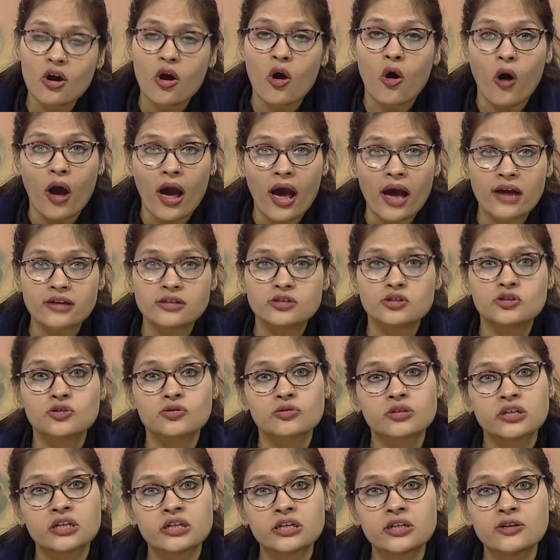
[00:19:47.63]
and to
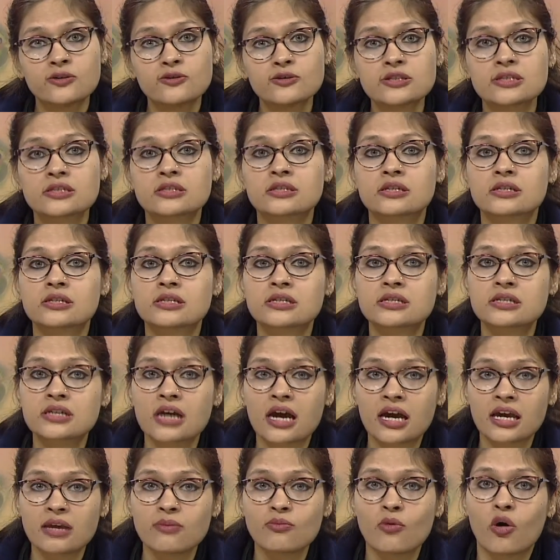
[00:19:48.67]
reduce the
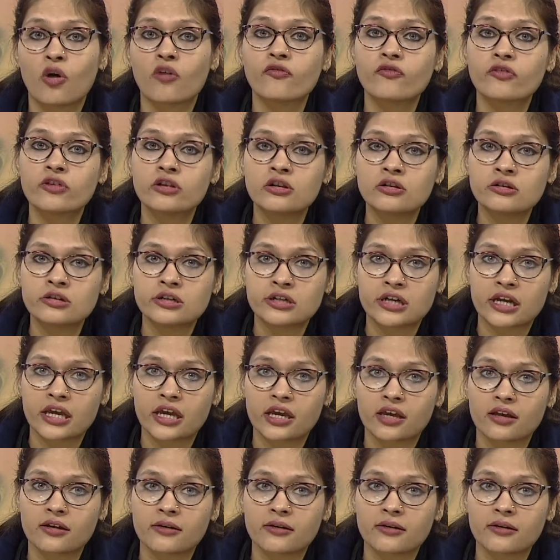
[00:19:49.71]
time of learning.